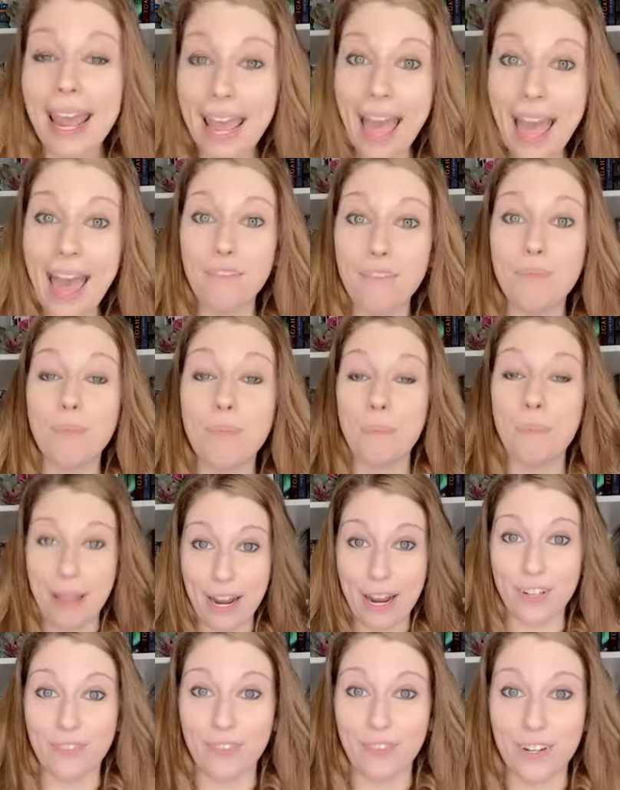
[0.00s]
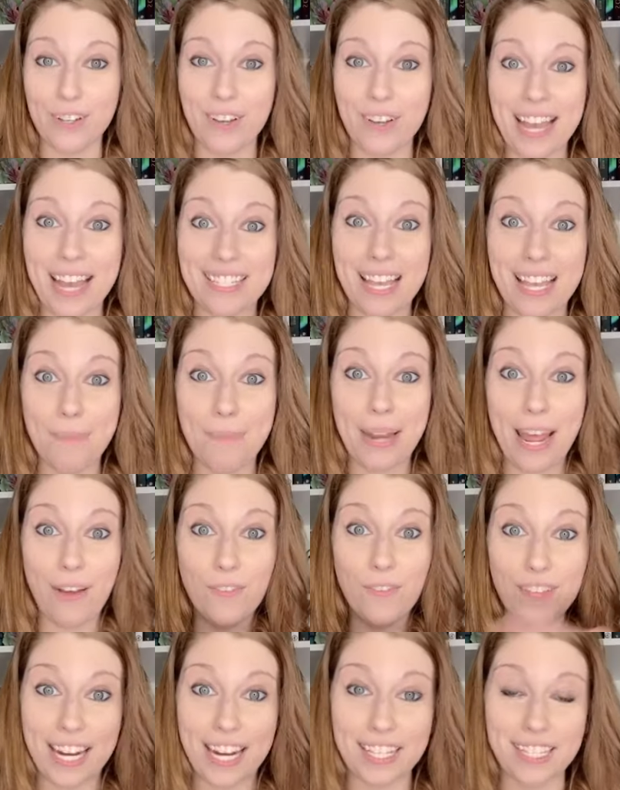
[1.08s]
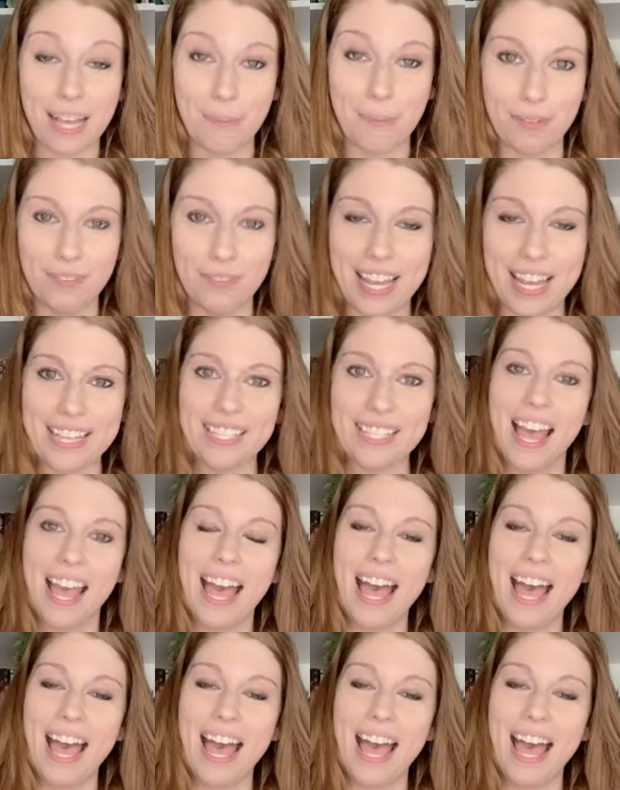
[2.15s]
have prepared for you guys coming out over the next couple of days.